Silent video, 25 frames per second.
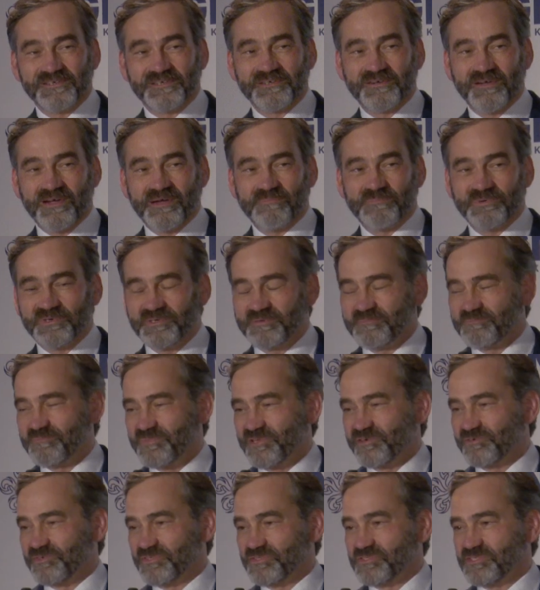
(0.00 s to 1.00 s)
copper
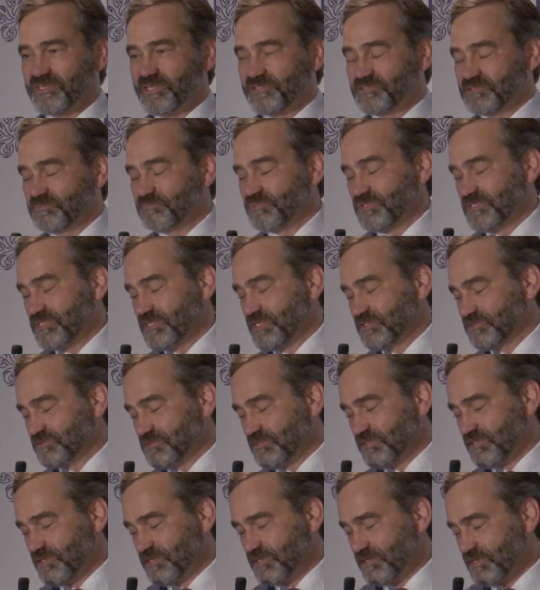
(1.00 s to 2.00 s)
mineralization
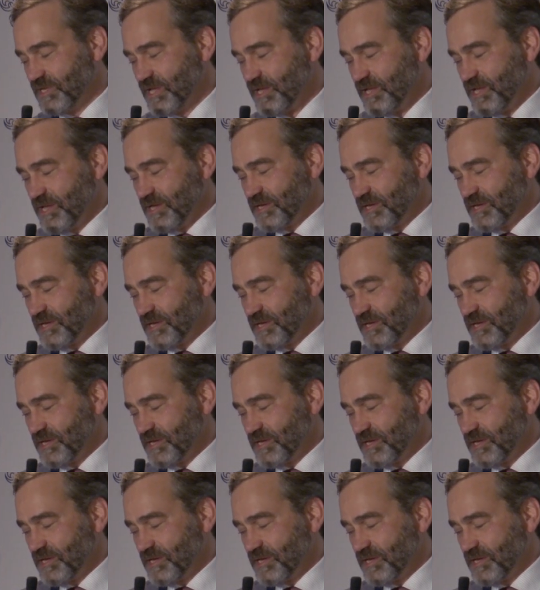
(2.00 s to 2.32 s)
potential here.